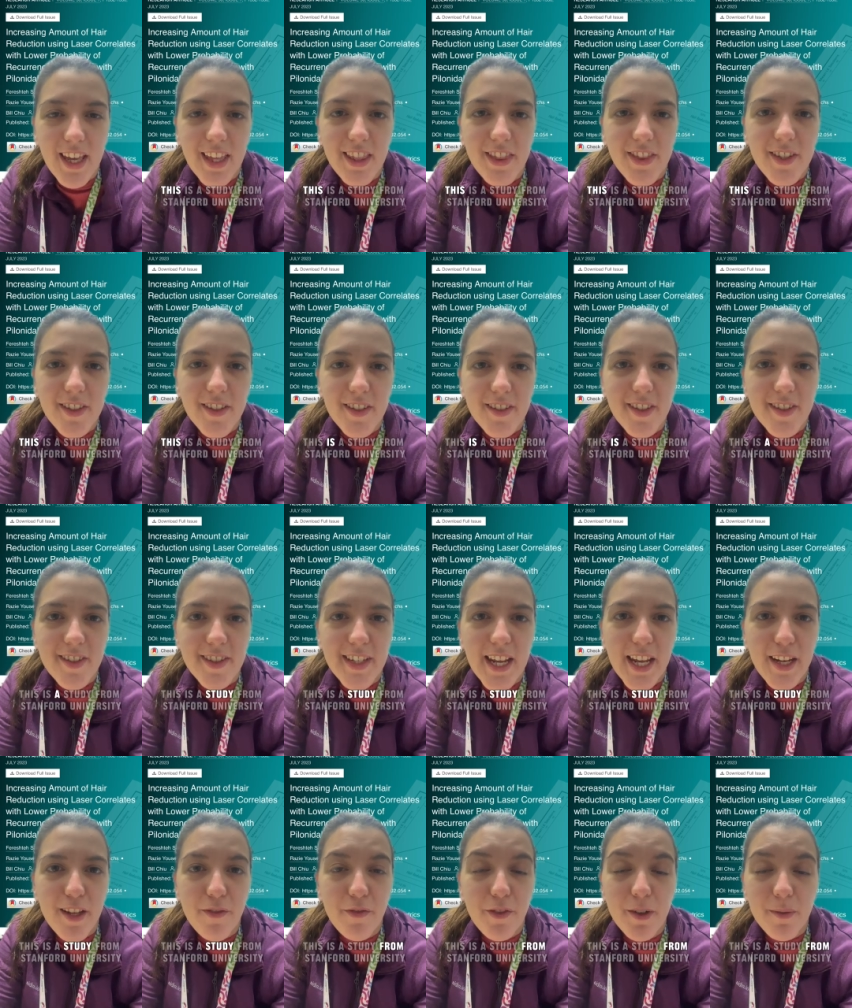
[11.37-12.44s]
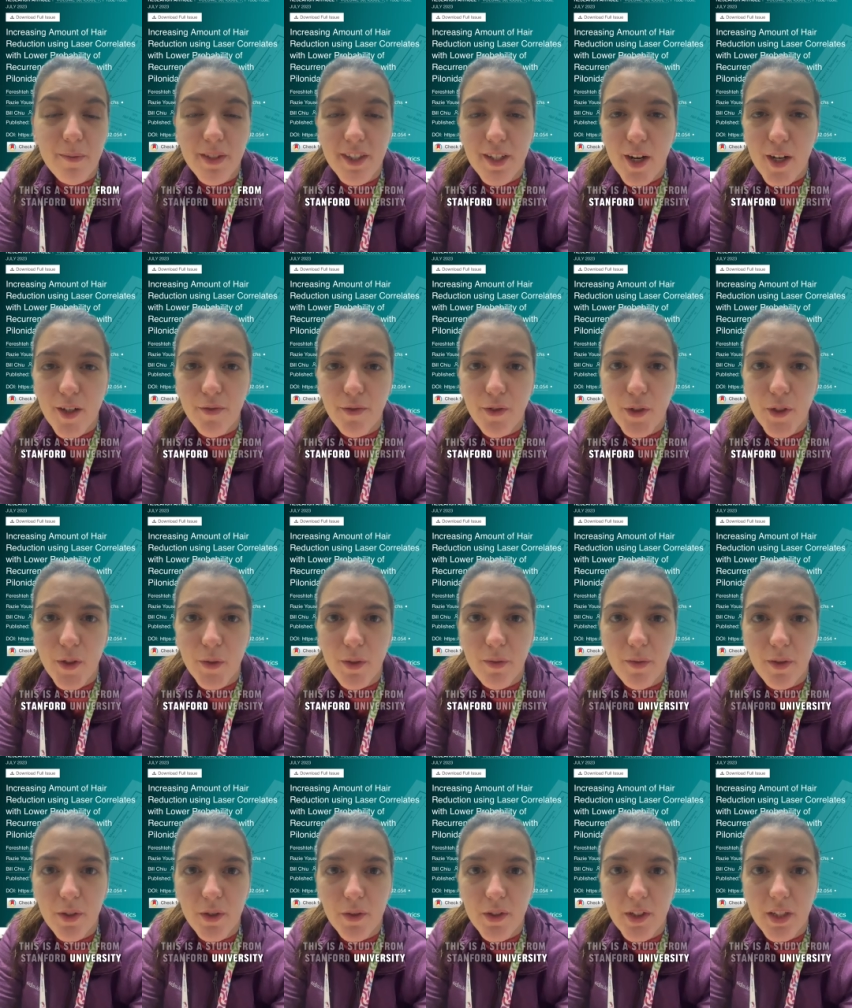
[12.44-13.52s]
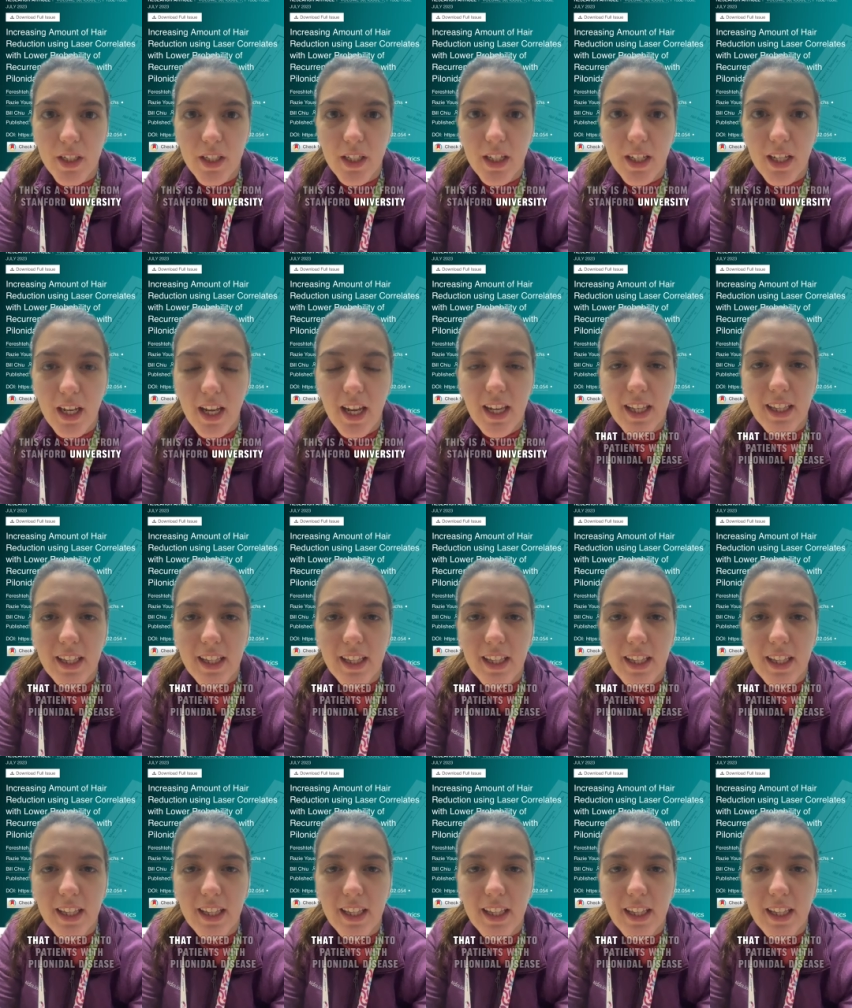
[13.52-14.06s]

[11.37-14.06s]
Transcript: This is a study from Stanford University